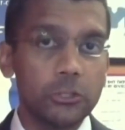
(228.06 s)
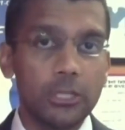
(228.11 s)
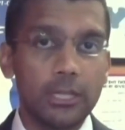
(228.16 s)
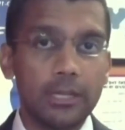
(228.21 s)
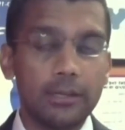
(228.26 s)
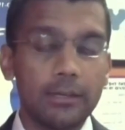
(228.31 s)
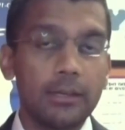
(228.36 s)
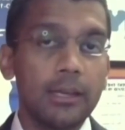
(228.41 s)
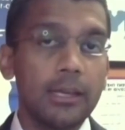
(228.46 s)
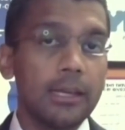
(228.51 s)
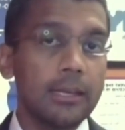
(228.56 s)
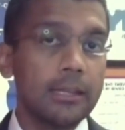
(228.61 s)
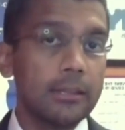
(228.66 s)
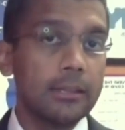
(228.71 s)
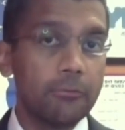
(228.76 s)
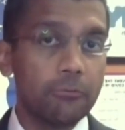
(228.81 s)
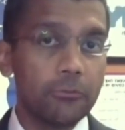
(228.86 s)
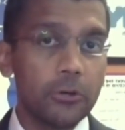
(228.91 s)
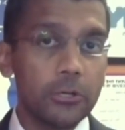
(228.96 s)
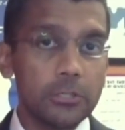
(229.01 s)
mission.
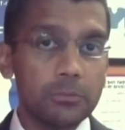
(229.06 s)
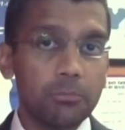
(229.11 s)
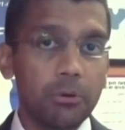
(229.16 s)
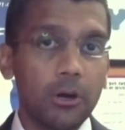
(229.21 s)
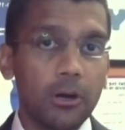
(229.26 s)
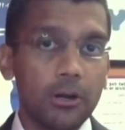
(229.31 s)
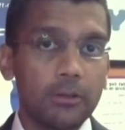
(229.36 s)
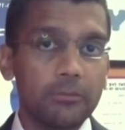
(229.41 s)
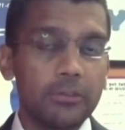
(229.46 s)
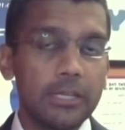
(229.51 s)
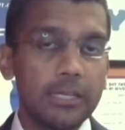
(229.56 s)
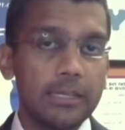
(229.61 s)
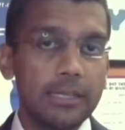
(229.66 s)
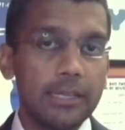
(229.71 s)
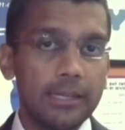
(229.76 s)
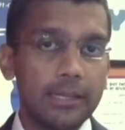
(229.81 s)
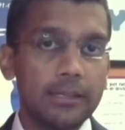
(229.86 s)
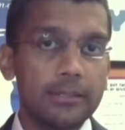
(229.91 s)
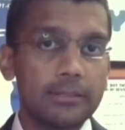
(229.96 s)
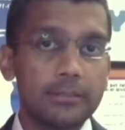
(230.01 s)
The first part of
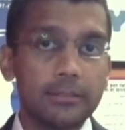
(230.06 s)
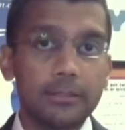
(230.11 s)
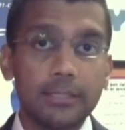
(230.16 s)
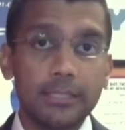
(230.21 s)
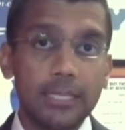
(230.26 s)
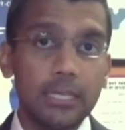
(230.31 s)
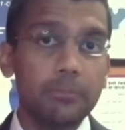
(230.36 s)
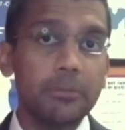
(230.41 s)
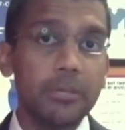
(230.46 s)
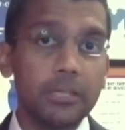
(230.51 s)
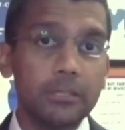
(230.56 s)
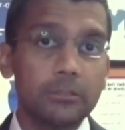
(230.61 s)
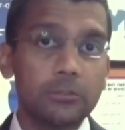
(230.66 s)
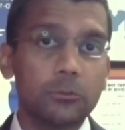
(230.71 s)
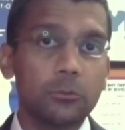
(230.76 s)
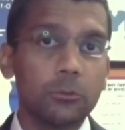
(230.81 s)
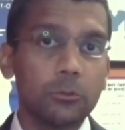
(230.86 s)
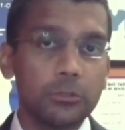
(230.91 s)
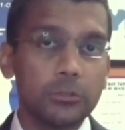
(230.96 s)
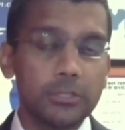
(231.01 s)
it is keeping
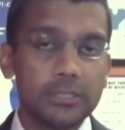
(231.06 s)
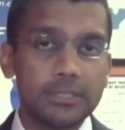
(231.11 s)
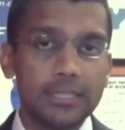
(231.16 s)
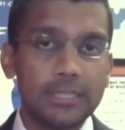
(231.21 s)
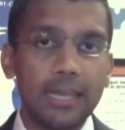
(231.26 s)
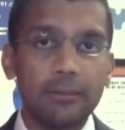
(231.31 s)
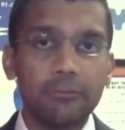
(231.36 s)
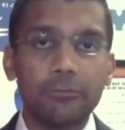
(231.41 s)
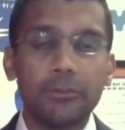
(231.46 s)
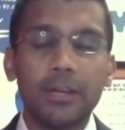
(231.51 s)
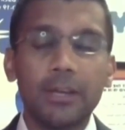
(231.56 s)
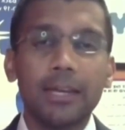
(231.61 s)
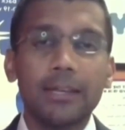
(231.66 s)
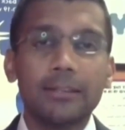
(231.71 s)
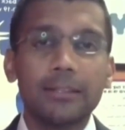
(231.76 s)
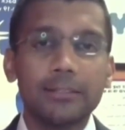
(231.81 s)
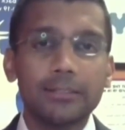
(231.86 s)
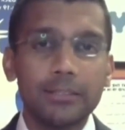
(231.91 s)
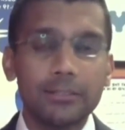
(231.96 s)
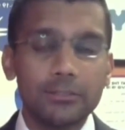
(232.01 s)
schools safe.
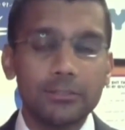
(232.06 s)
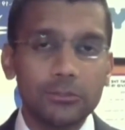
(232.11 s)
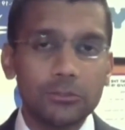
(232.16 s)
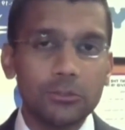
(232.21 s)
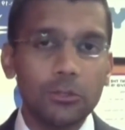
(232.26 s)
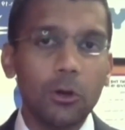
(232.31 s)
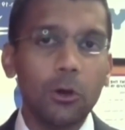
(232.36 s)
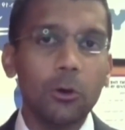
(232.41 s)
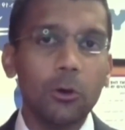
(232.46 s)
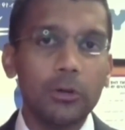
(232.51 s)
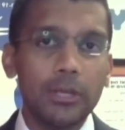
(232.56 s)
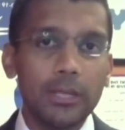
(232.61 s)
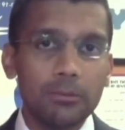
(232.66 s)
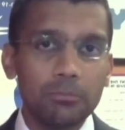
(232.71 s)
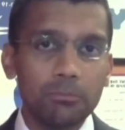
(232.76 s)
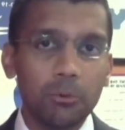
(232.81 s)
This is so